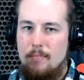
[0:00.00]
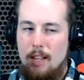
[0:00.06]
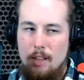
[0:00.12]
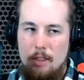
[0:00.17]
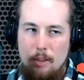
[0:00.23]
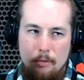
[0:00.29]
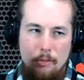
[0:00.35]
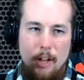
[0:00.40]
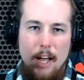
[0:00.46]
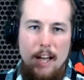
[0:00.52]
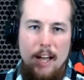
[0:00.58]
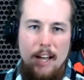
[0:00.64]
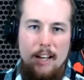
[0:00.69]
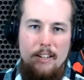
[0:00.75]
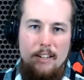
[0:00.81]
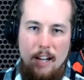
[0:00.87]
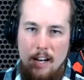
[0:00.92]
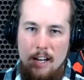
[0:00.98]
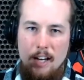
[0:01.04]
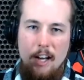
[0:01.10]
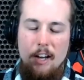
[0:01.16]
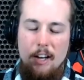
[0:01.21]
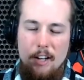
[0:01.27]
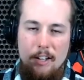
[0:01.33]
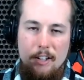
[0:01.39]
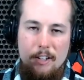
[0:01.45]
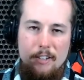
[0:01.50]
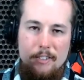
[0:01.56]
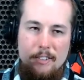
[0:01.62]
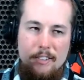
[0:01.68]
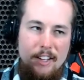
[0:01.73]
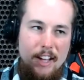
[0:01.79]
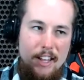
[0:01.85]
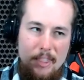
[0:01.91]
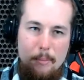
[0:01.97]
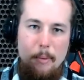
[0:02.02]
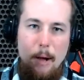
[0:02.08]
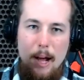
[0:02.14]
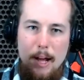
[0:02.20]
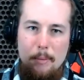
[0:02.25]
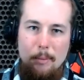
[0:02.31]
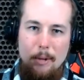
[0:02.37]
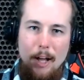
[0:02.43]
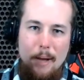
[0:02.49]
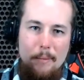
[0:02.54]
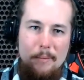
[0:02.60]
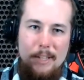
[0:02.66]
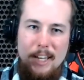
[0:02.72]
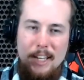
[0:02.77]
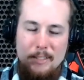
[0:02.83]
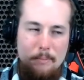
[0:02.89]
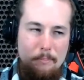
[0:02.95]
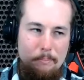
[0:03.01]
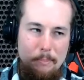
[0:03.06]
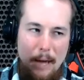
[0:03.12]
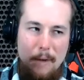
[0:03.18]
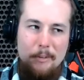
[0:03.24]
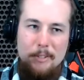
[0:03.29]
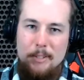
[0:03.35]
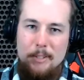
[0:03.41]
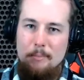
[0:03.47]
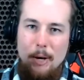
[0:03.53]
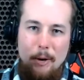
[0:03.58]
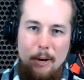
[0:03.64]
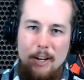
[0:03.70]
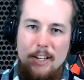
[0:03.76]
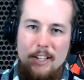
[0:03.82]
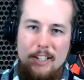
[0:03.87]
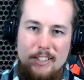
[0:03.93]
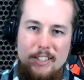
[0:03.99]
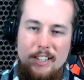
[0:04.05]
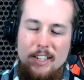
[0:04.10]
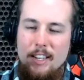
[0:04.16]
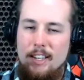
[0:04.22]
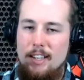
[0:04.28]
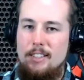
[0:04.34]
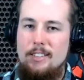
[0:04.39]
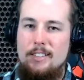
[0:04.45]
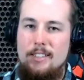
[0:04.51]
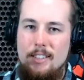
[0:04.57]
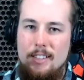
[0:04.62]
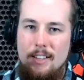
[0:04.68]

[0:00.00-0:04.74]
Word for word: the flag, a gun, and the Bible. I mean, that's about as American as it gets.